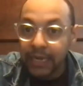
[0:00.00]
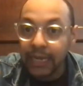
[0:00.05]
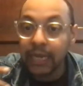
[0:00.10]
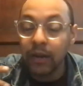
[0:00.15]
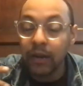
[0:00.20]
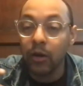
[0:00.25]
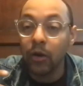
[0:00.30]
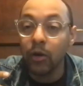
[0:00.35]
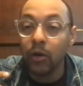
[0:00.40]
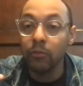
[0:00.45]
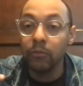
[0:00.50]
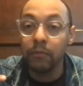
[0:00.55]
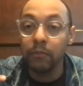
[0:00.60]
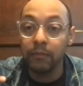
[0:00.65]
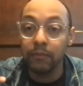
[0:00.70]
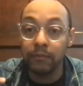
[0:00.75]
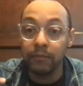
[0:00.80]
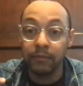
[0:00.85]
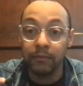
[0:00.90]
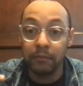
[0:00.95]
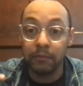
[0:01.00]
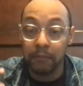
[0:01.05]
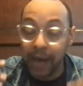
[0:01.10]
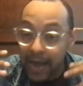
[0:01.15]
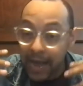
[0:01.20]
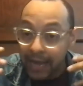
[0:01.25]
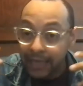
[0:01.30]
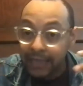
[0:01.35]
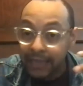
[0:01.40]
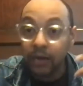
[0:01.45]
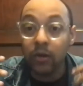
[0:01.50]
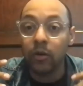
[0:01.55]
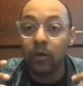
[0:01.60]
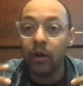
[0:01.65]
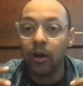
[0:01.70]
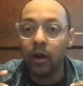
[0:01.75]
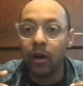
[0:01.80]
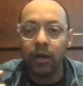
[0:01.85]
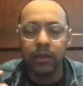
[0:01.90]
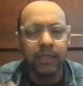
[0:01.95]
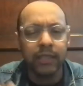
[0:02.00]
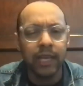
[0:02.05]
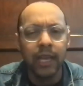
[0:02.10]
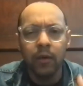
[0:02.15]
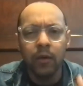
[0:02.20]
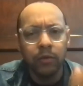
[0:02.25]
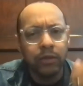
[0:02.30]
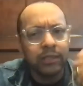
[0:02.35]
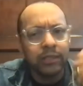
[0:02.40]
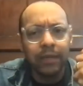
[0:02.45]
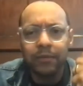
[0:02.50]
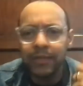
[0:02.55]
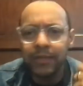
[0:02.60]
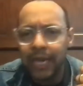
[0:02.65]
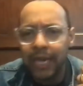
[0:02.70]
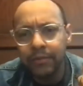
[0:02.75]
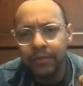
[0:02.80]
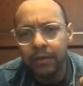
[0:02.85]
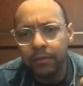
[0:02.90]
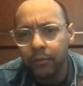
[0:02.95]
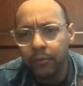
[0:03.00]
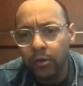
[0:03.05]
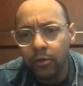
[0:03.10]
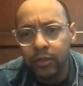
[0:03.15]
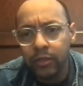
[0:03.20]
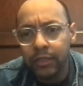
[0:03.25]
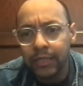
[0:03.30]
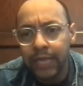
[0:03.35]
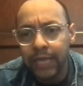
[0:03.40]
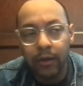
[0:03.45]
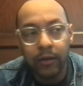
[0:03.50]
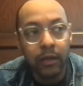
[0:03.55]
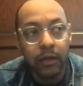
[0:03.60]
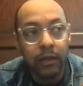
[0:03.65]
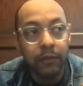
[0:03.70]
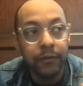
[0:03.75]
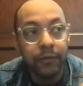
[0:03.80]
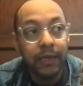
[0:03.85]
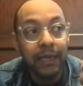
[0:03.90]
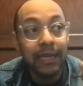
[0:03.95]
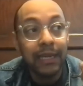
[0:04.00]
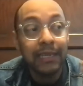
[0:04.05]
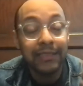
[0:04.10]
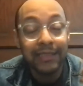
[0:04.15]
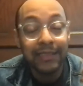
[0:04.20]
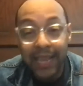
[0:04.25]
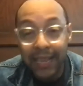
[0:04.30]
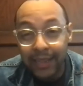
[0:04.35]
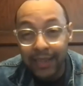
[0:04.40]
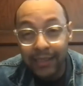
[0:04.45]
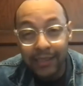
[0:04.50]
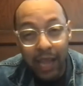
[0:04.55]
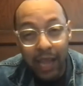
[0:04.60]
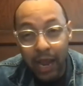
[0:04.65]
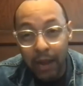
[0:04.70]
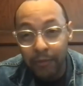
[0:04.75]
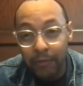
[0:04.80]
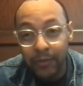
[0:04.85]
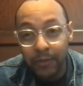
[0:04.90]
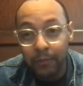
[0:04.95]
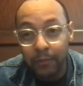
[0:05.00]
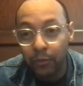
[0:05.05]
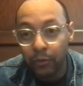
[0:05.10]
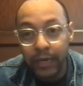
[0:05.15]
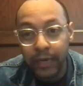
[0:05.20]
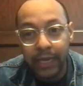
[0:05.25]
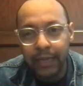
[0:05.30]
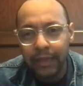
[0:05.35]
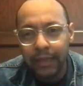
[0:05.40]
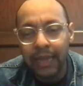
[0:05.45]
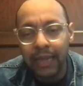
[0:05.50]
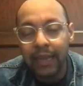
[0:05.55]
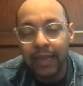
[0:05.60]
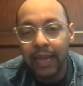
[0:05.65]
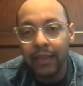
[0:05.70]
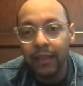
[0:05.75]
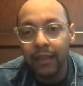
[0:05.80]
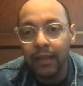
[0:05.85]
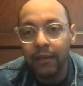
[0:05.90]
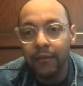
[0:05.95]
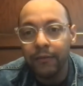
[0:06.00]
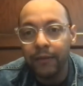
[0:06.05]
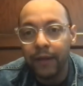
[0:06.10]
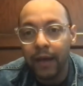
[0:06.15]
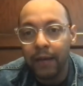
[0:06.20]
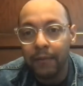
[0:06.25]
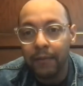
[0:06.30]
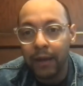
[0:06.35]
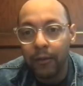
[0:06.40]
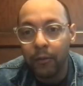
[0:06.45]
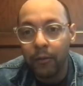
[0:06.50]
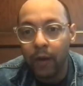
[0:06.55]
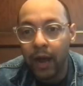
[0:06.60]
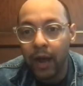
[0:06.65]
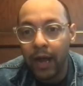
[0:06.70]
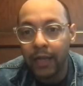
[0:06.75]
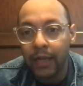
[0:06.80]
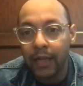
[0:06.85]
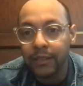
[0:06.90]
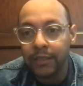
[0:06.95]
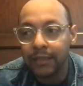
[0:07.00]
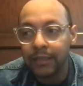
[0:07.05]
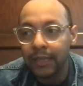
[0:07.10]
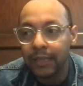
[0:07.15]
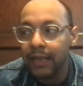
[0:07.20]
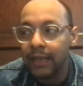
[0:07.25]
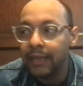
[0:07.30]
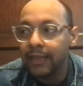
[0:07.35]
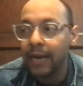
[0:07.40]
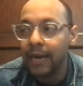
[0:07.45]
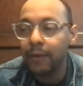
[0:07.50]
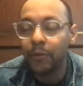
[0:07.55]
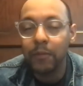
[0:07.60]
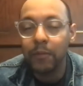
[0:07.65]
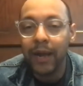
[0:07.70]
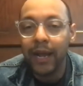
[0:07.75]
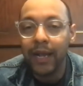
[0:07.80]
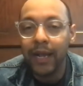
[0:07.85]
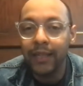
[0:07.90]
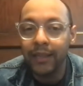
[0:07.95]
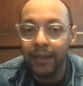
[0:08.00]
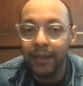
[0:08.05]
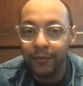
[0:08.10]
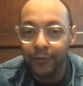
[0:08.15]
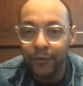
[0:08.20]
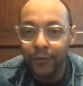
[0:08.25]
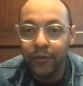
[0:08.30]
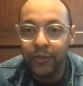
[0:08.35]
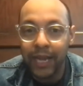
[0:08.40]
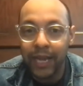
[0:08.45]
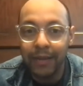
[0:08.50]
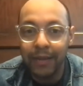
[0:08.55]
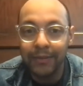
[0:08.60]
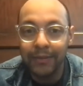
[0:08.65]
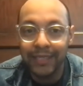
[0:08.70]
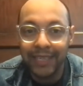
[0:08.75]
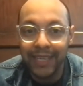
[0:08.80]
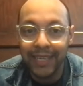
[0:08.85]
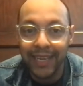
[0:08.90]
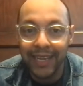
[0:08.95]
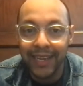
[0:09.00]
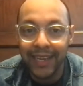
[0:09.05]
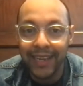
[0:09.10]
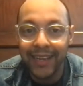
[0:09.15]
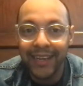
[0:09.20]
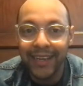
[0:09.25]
in our own mind and our own hearts, which sometimes emerges out of taking time to breathe. I love on my watch that I'm reminded a few times a day